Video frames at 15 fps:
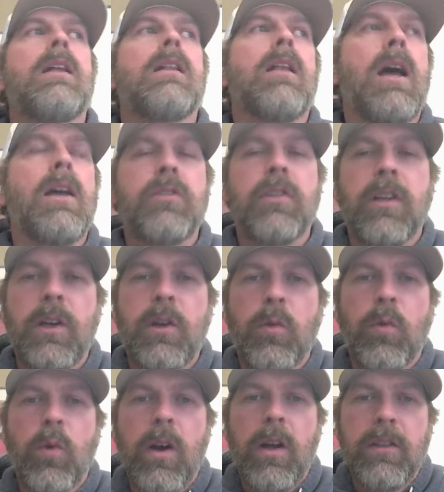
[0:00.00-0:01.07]
And lastly,
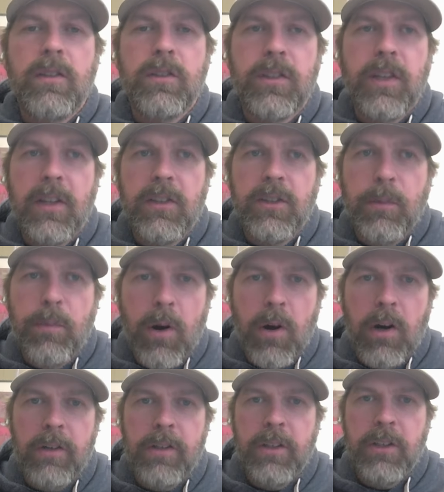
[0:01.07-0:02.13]
what sets
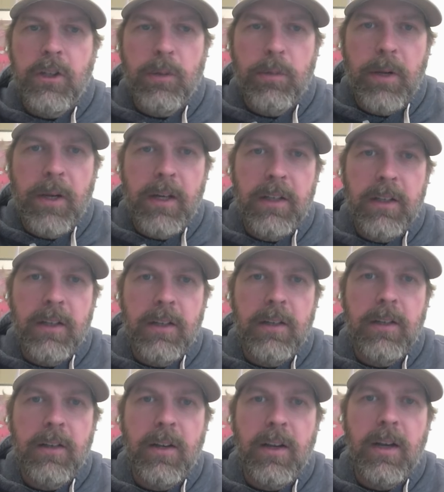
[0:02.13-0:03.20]
apart, in your
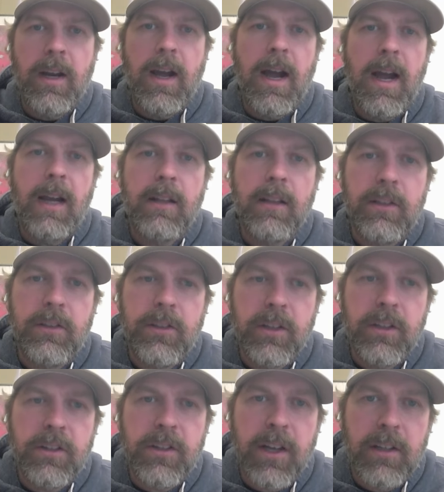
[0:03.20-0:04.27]
opinion, a highly
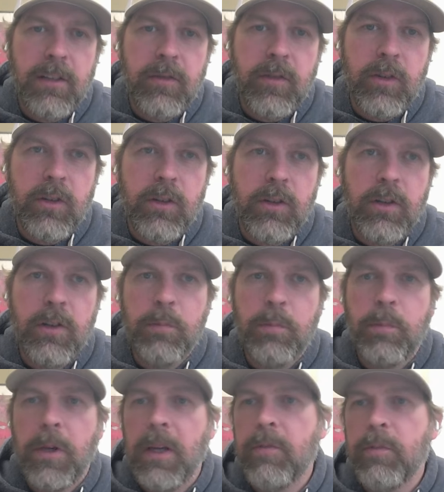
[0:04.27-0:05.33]
successful
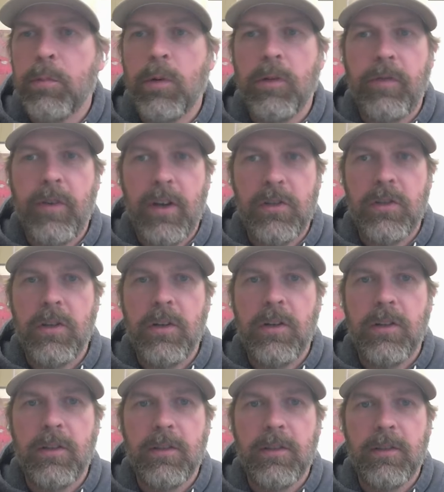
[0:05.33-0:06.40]
beef professional?